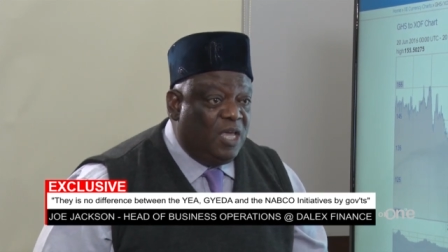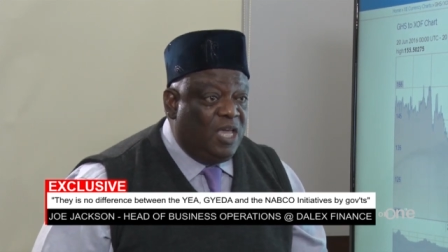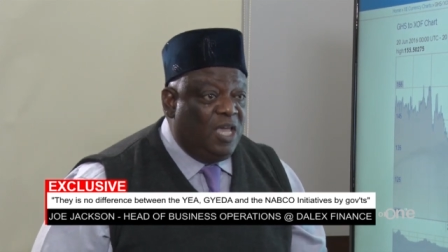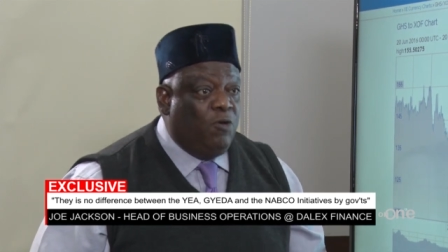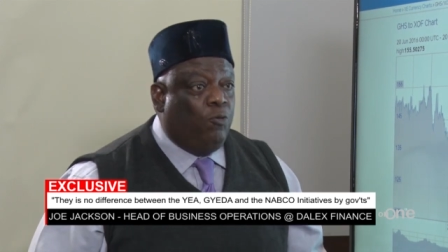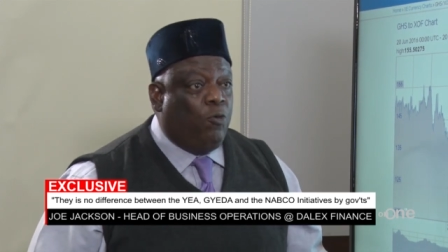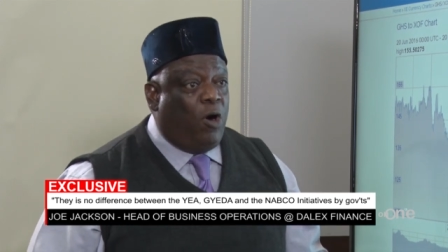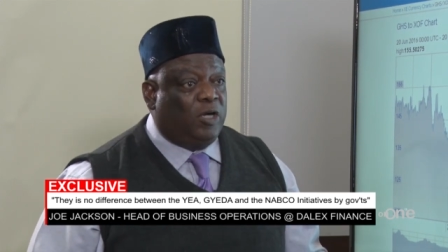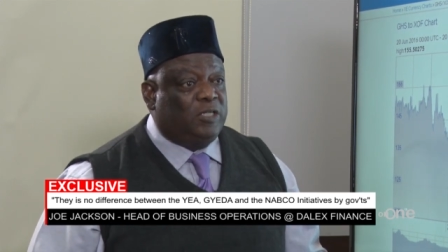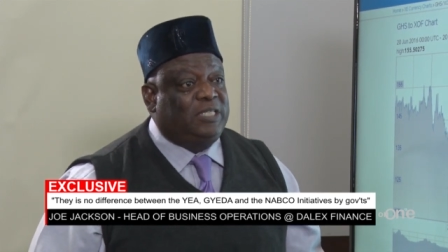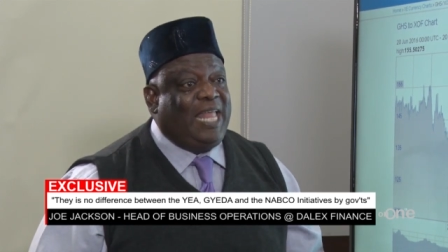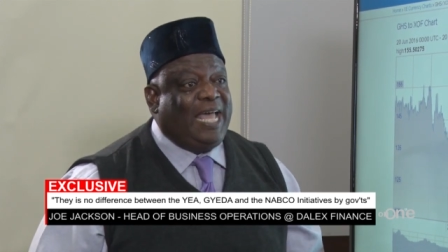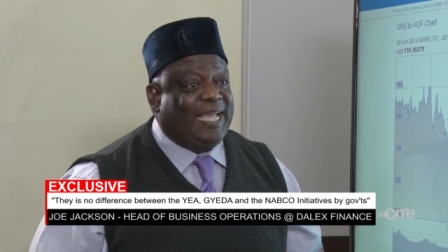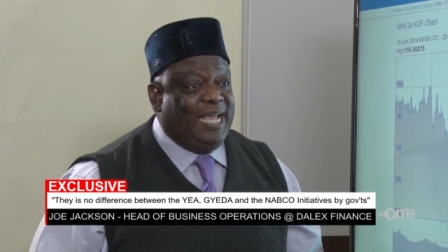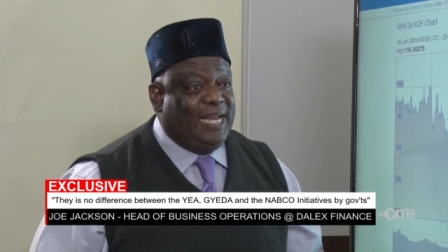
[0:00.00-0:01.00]
It
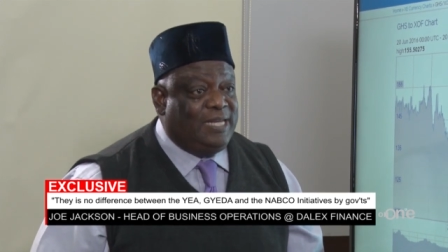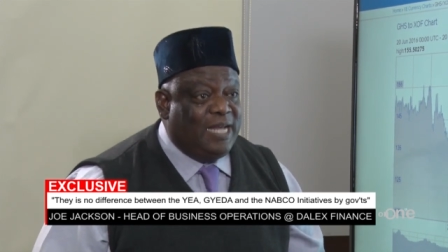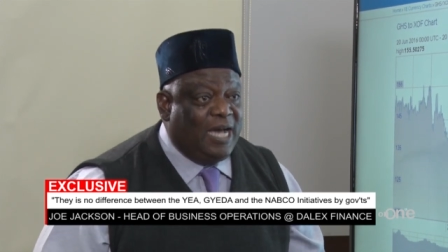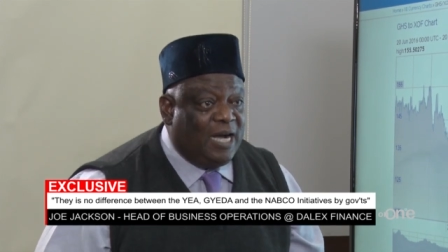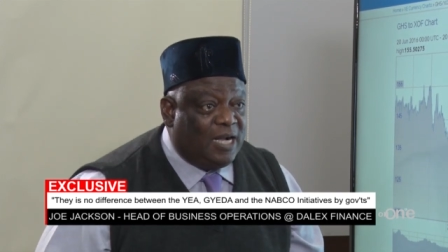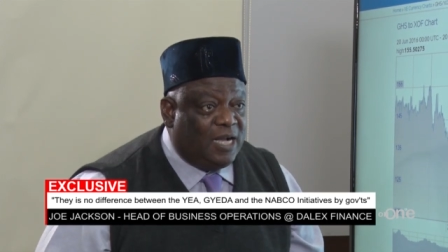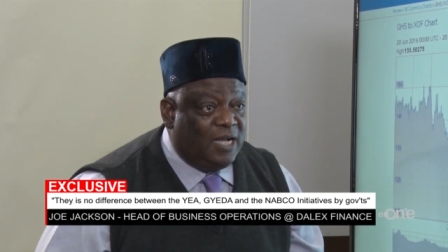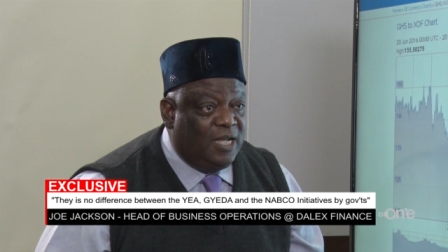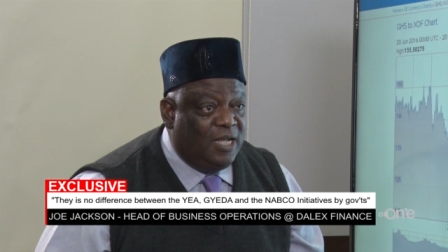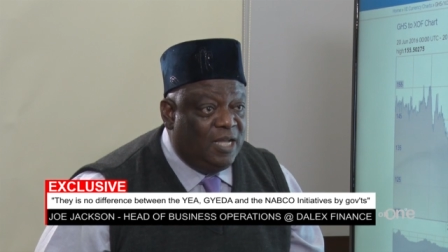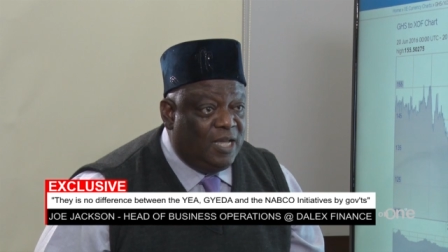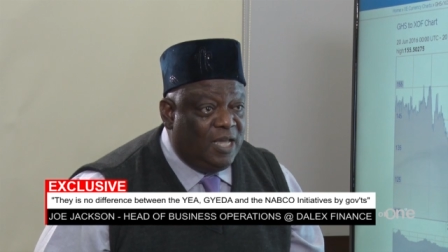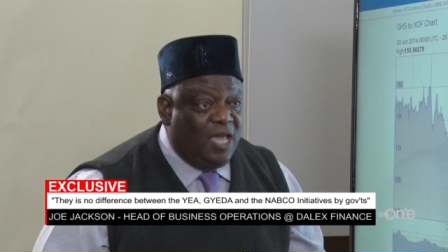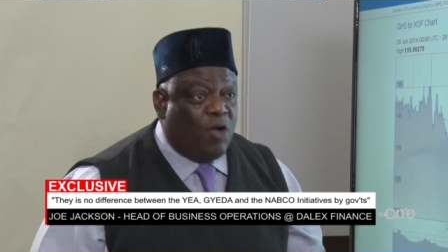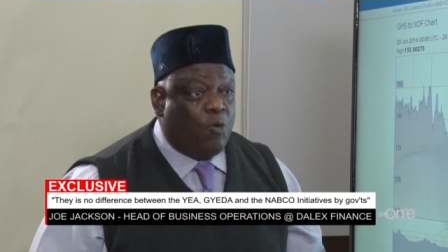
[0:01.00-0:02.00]
walks like a duck.
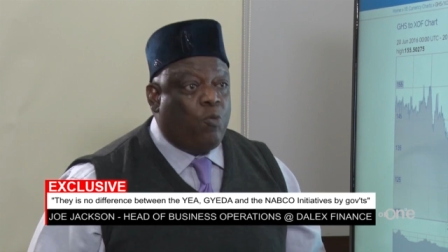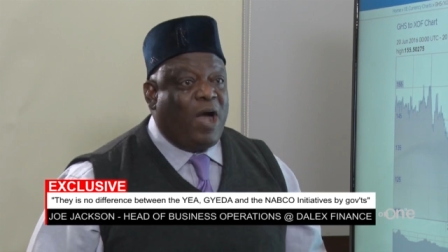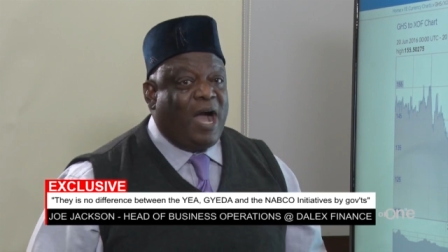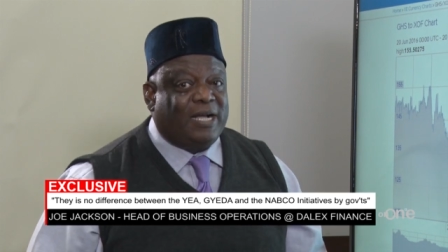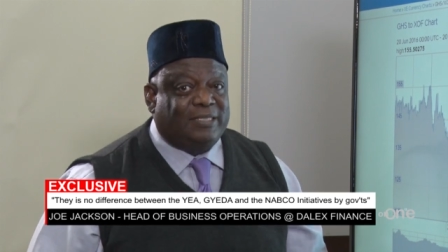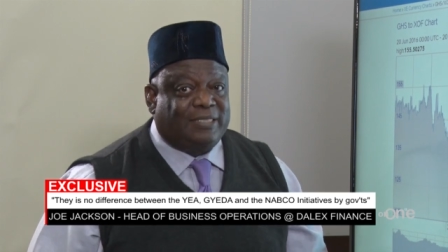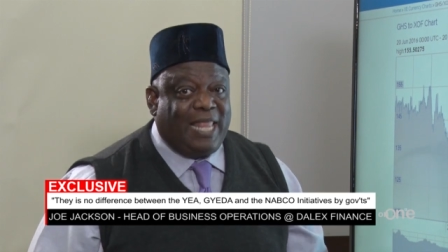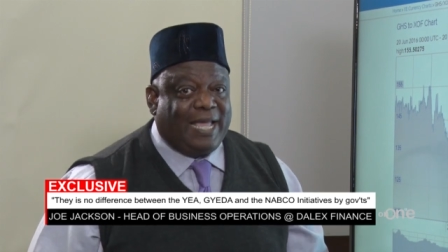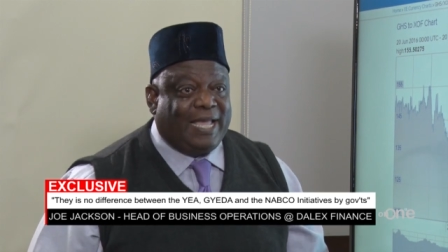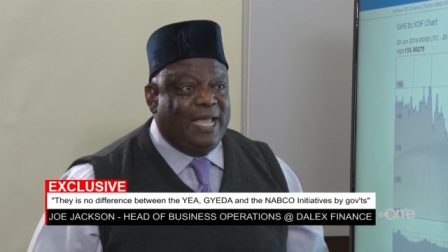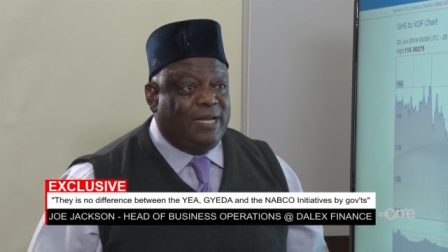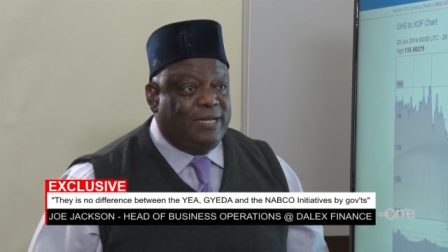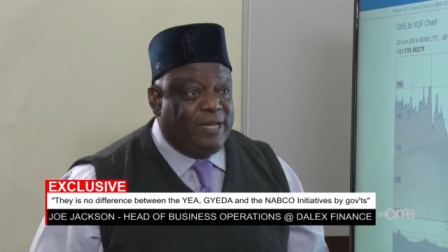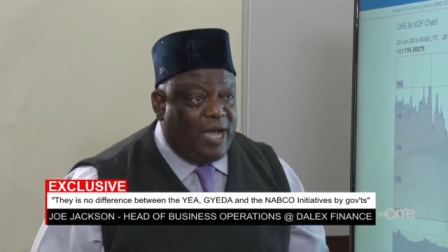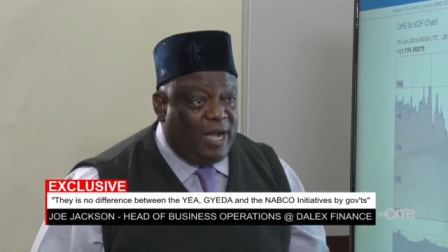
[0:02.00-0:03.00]
It quacks like
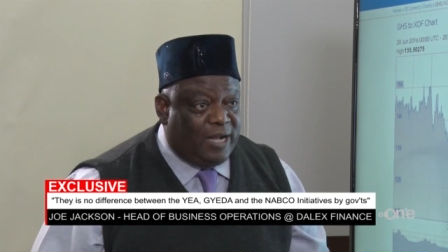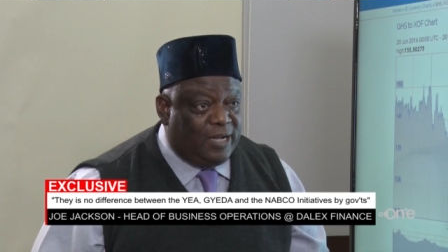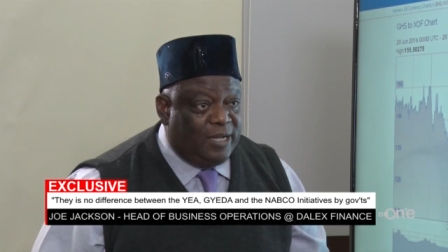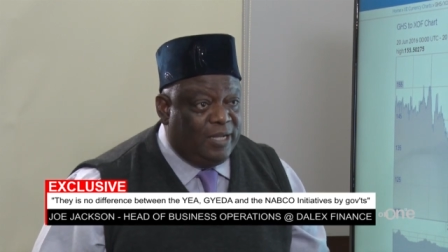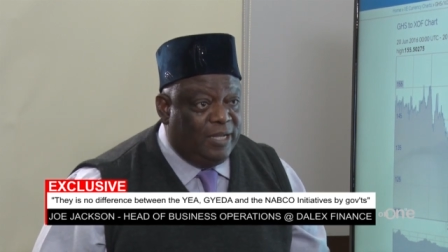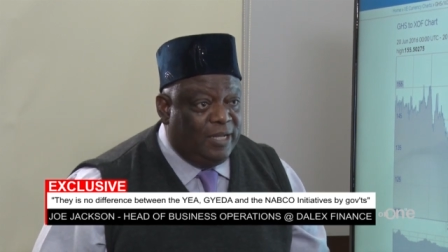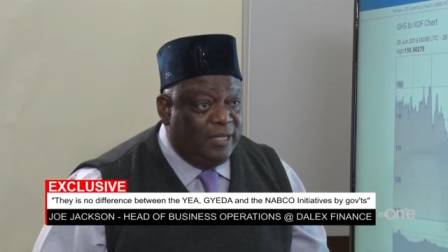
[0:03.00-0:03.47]
a duck.